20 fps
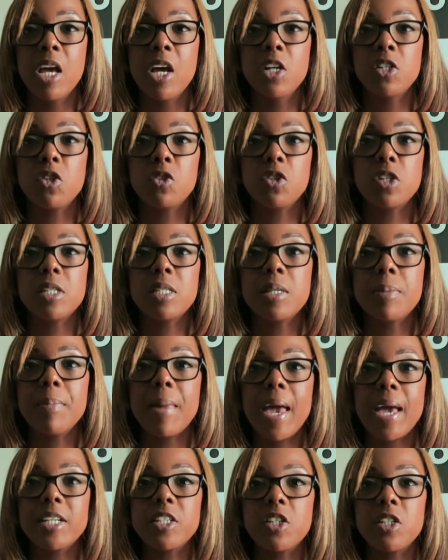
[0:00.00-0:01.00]
So just
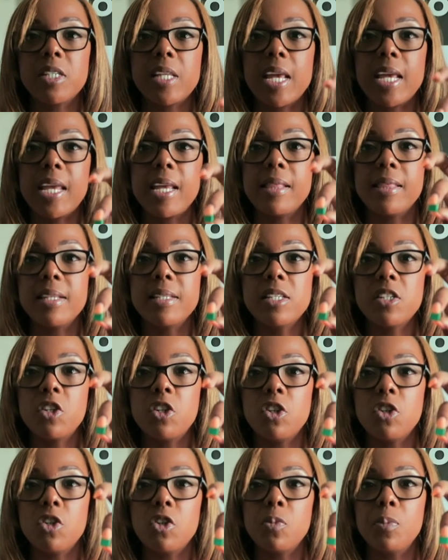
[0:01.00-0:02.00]
imagine taking this
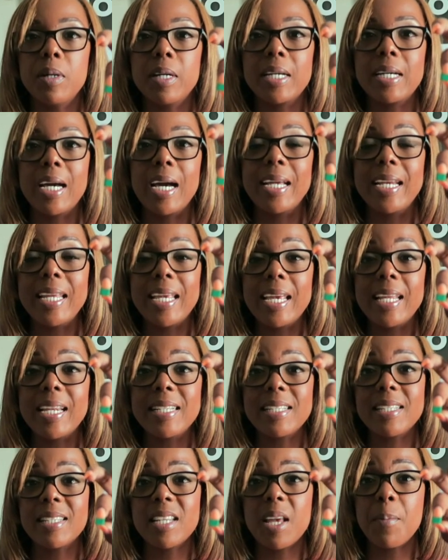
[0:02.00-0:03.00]
cube, cutting it
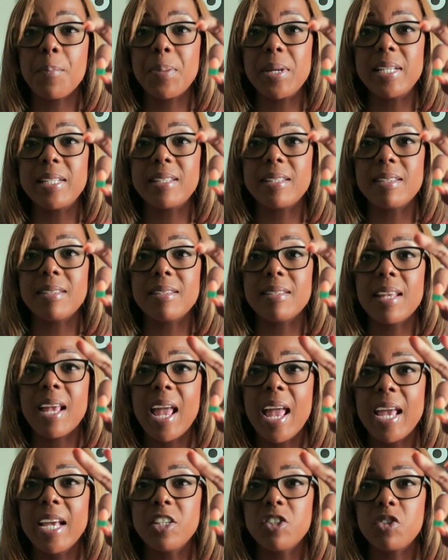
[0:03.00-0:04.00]
into 10 pieces,
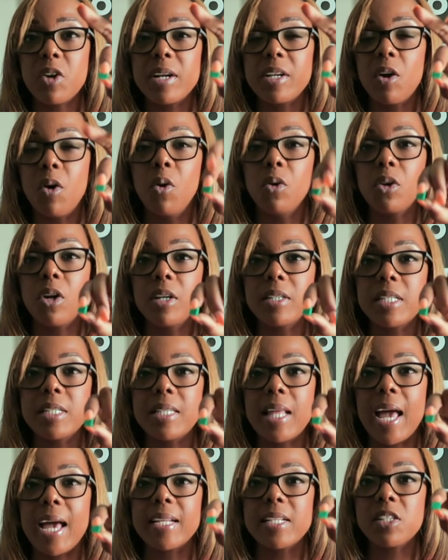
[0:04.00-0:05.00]
and trying to hold on to
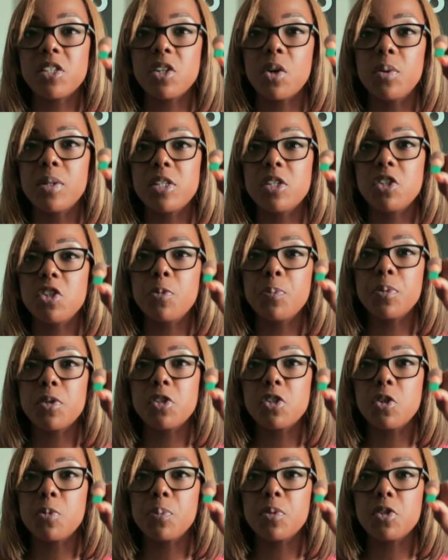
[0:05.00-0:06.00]
that. So it's super
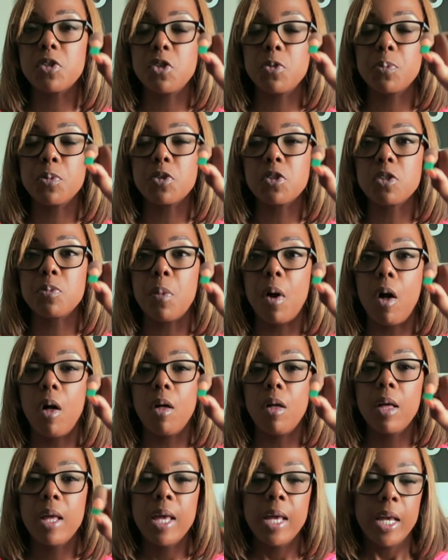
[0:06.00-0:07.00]

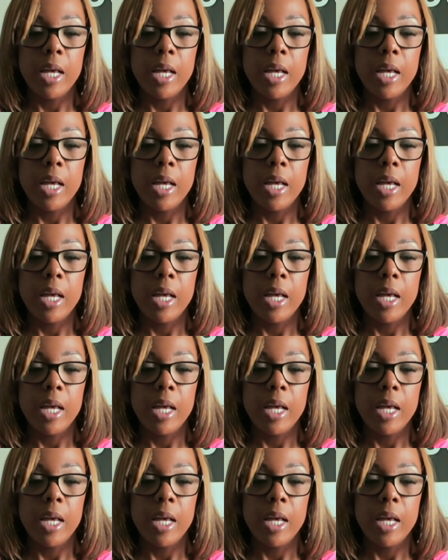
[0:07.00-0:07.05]
small.